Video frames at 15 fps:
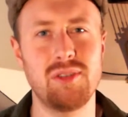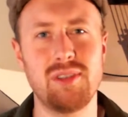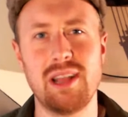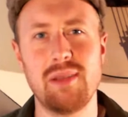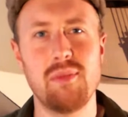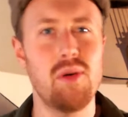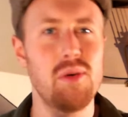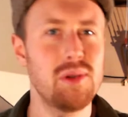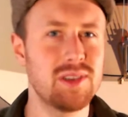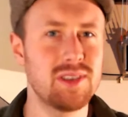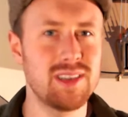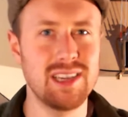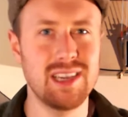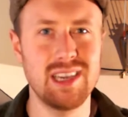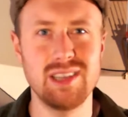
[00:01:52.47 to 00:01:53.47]
I'm always
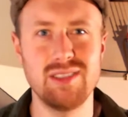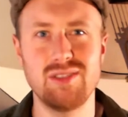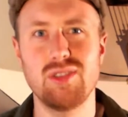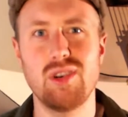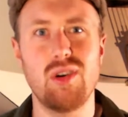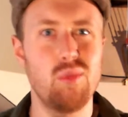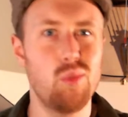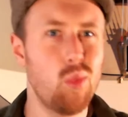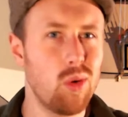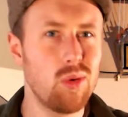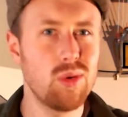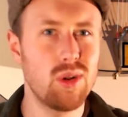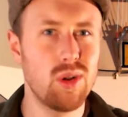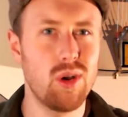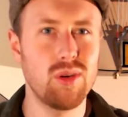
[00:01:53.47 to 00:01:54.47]
thinking sort of one
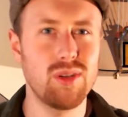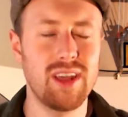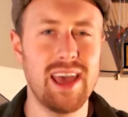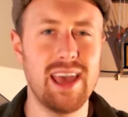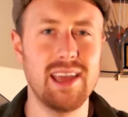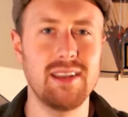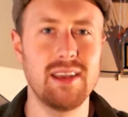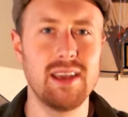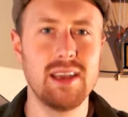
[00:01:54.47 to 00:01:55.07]
chord ahead.